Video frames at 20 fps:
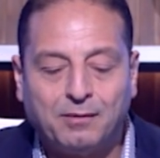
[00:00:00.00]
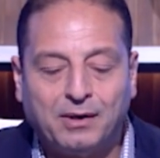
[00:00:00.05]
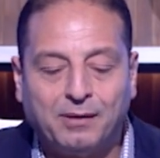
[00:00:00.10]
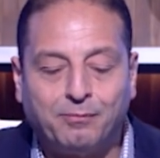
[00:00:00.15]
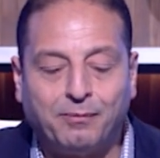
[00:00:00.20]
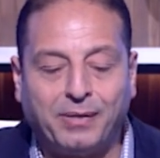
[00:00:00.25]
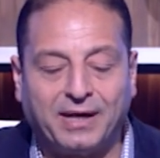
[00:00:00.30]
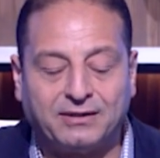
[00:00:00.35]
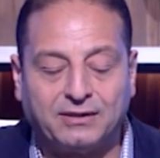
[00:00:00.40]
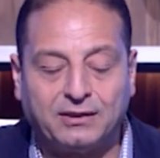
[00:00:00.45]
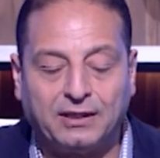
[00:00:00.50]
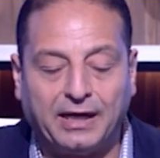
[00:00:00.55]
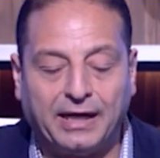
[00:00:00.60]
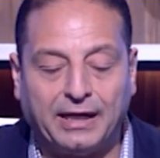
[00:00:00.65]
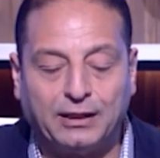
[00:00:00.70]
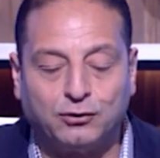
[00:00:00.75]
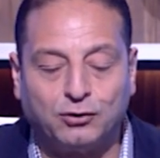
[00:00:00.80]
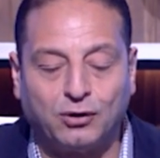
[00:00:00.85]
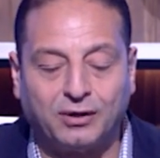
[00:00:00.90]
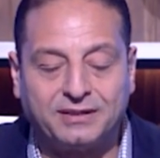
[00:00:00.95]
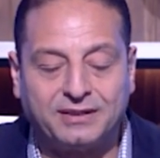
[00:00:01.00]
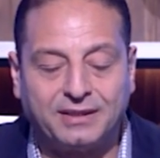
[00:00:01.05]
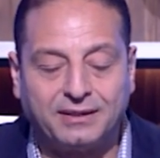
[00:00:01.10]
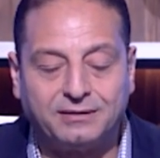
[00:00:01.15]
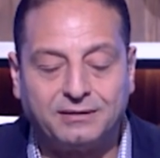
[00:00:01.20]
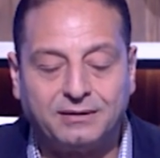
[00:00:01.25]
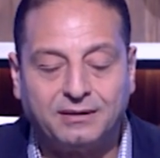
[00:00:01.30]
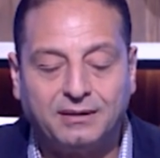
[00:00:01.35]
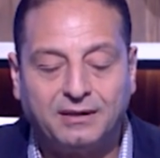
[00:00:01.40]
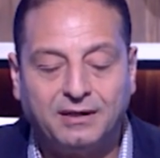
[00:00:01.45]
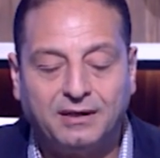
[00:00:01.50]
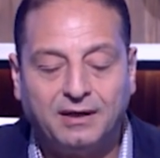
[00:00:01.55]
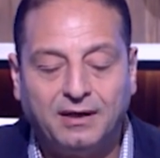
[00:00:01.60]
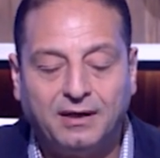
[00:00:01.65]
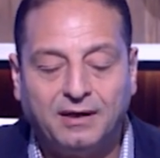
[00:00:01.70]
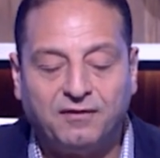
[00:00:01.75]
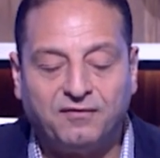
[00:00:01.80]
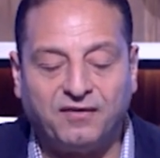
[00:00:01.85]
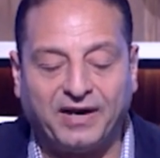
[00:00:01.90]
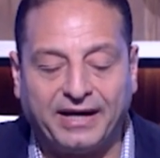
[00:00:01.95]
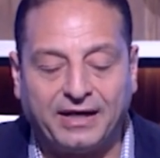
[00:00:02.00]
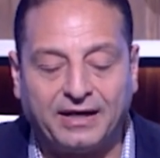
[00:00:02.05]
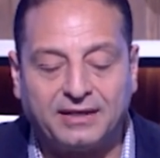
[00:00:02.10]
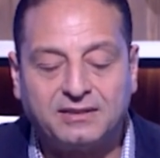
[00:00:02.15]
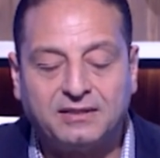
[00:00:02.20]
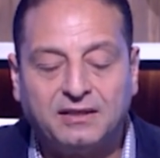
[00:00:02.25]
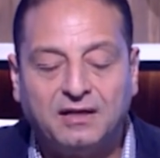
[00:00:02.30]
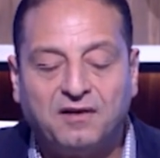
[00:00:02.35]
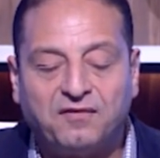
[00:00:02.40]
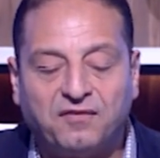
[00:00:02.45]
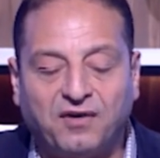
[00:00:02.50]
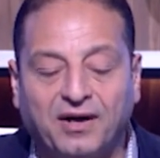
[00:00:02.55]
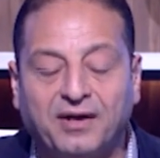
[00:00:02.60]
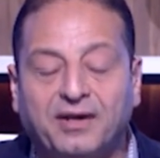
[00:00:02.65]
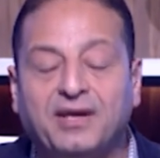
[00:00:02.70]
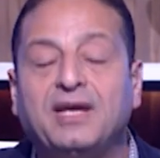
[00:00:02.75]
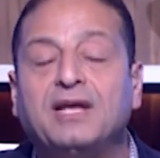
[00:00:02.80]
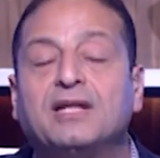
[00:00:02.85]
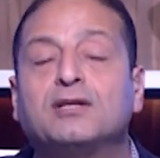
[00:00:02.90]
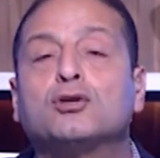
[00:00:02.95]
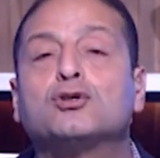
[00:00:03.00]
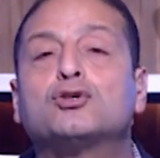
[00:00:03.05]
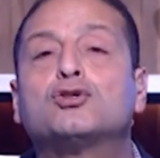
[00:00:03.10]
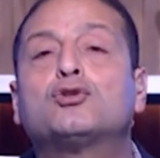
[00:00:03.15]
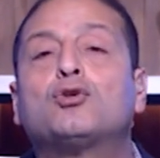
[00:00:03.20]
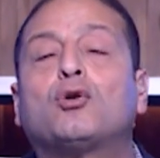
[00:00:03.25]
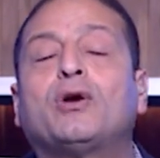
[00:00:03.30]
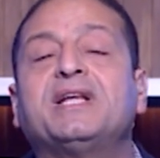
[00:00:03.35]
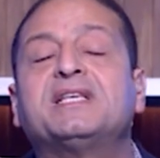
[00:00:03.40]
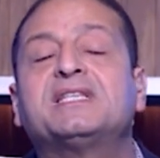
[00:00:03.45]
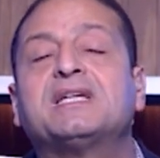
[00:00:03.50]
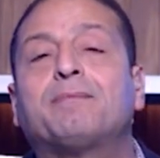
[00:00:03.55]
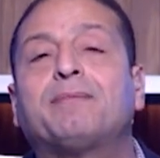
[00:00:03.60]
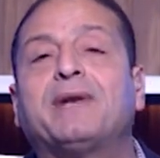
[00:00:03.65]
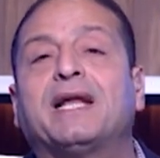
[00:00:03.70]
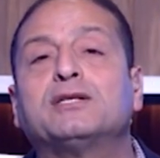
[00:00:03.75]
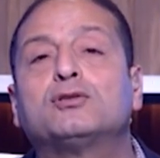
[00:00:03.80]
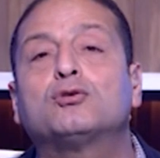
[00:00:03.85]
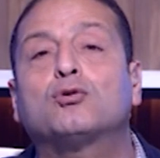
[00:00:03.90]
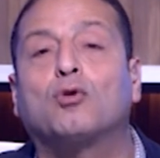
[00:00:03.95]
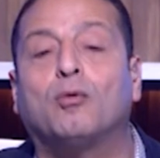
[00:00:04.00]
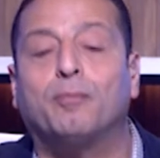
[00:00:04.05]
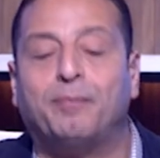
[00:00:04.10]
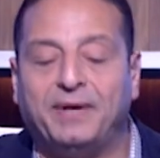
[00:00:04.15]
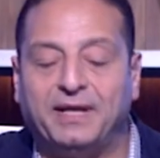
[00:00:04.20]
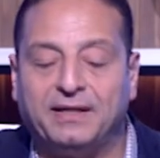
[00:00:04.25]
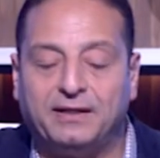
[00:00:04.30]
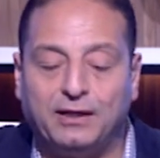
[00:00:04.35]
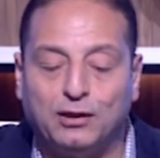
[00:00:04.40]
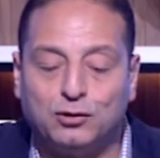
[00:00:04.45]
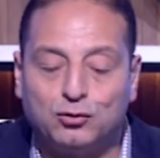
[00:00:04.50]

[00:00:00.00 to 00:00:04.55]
But in toxins, virus, fungi destroy the plant completely.